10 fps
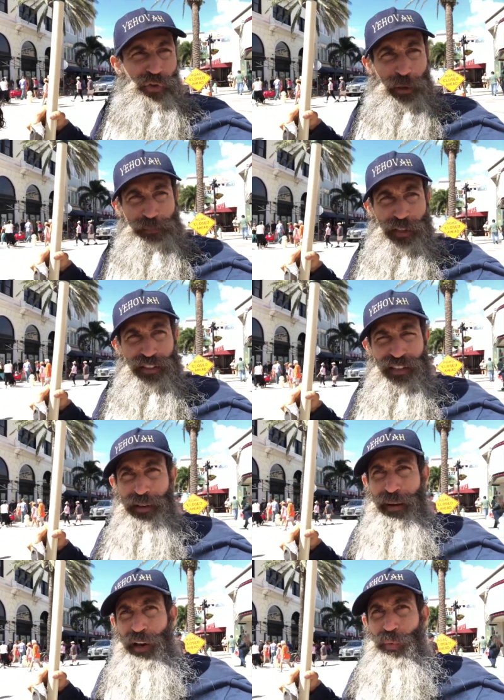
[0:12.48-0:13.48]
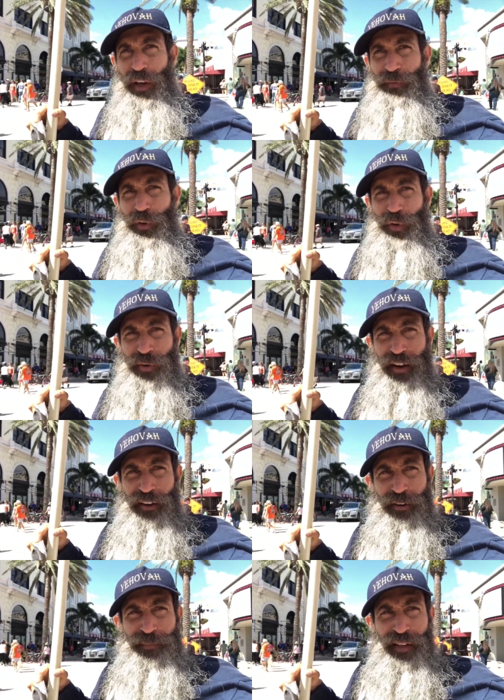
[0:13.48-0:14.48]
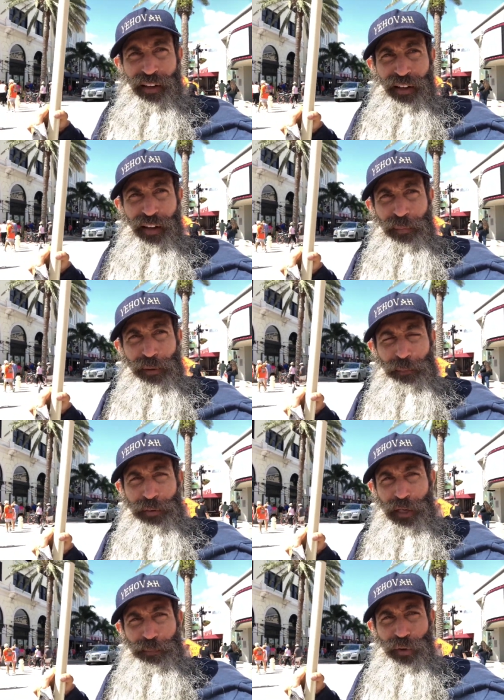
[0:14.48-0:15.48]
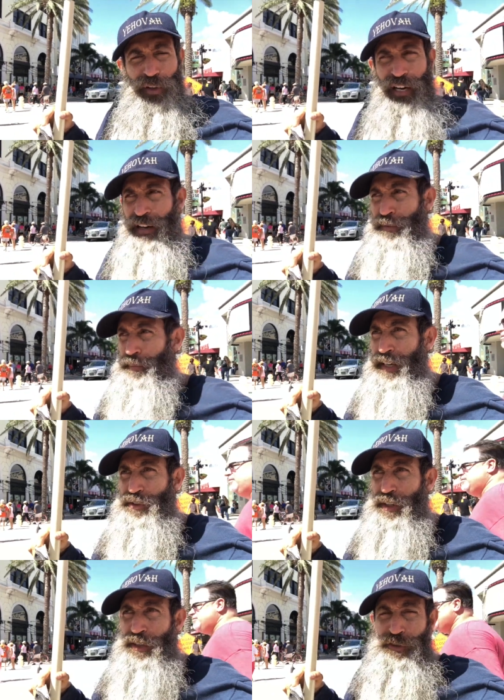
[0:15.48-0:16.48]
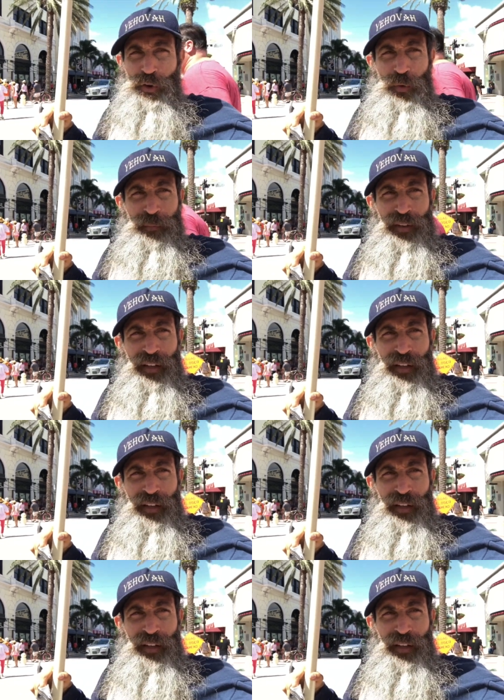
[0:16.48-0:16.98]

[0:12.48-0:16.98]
scriptures and about a wonderful creator, but people have a major issue.